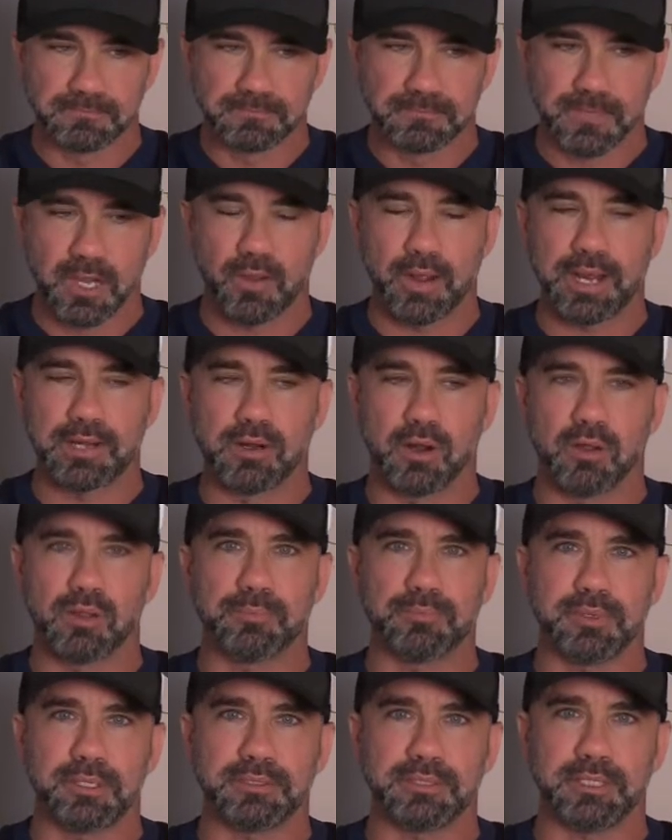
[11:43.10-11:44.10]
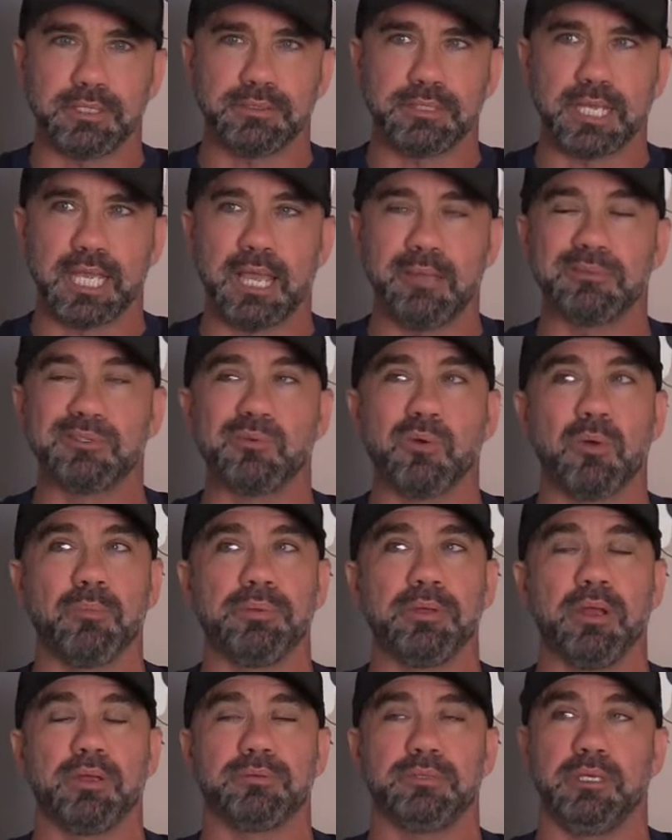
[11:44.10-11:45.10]
Now, I know the preseason games won't
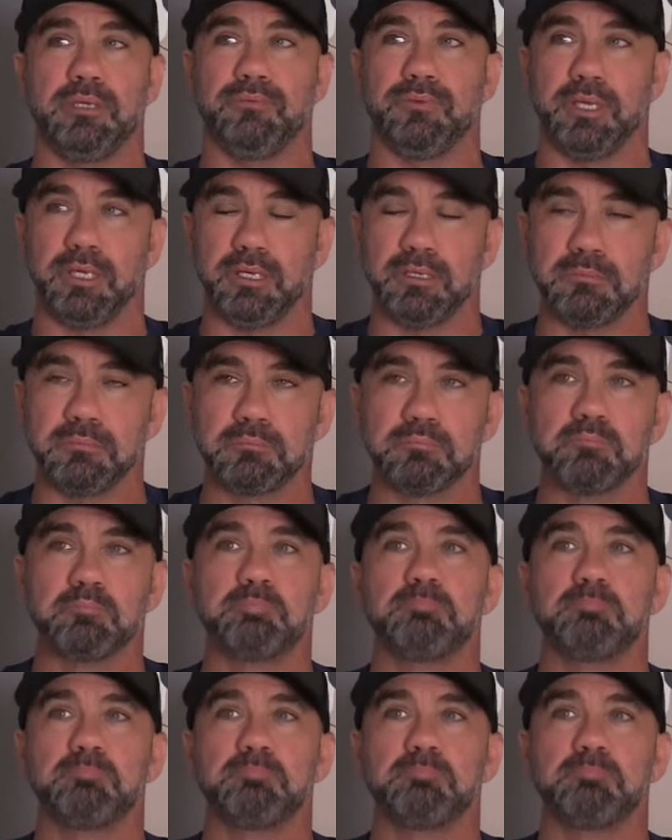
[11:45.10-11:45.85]
be on TV,